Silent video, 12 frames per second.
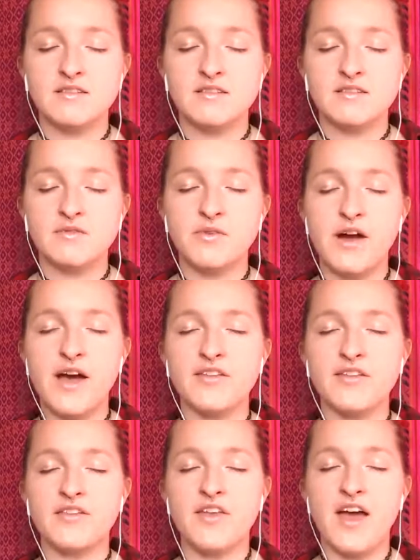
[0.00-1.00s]

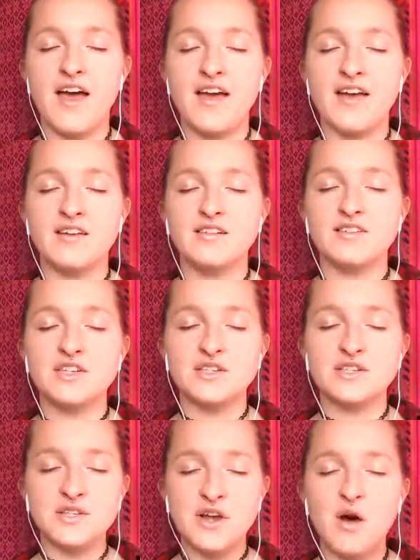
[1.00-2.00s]
rather than just
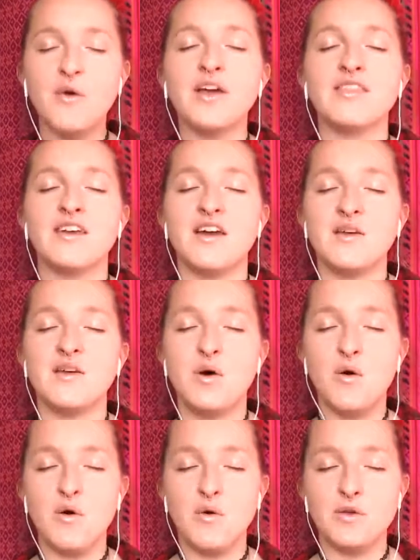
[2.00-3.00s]
knowing that I'm a
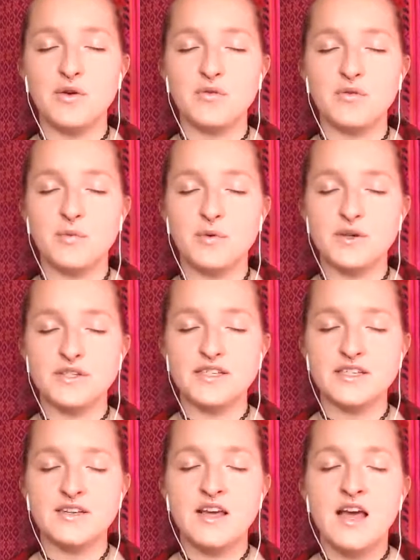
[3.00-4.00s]
whole beautiful
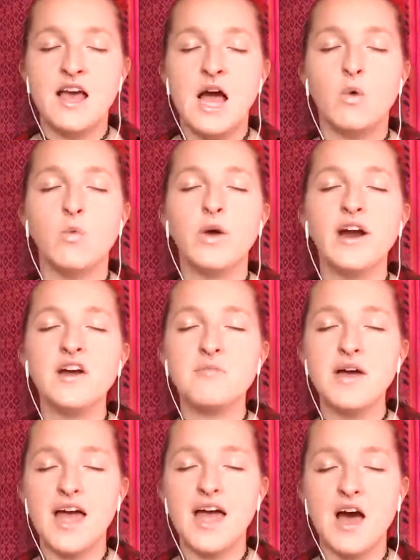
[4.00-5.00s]
person? Where am
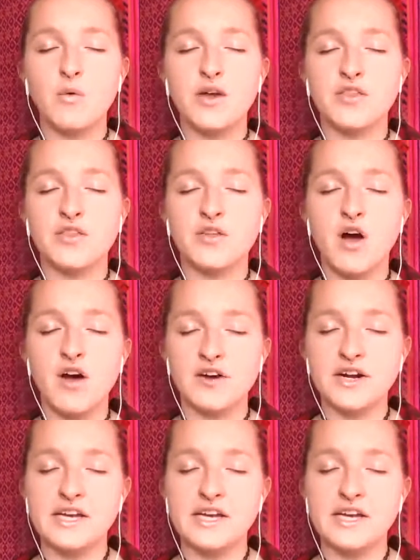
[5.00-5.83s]
I at with honoring and